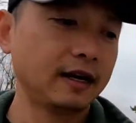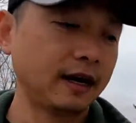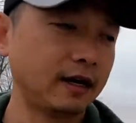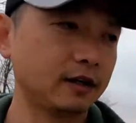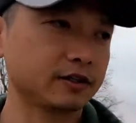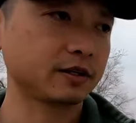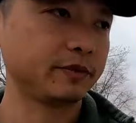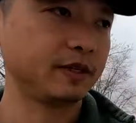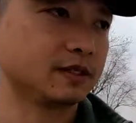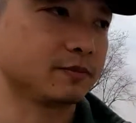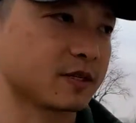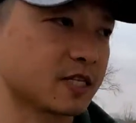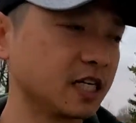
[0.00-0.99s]
how some of
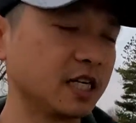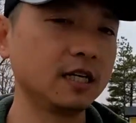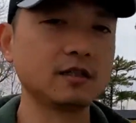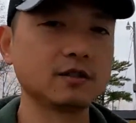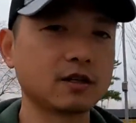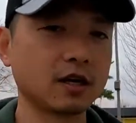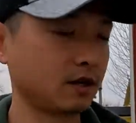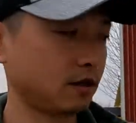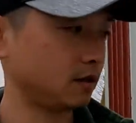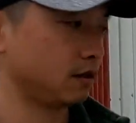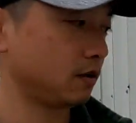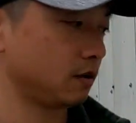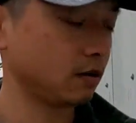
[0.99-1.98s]
these machines
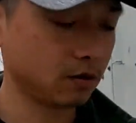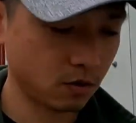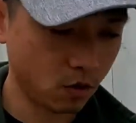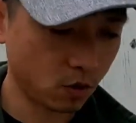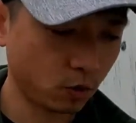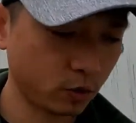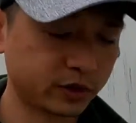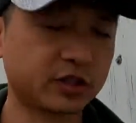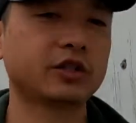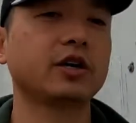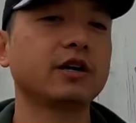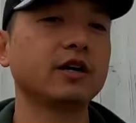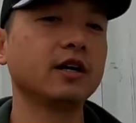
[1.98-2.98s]
would
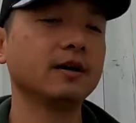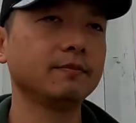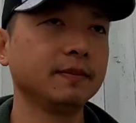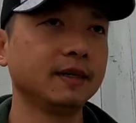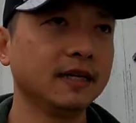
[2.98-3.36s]
start up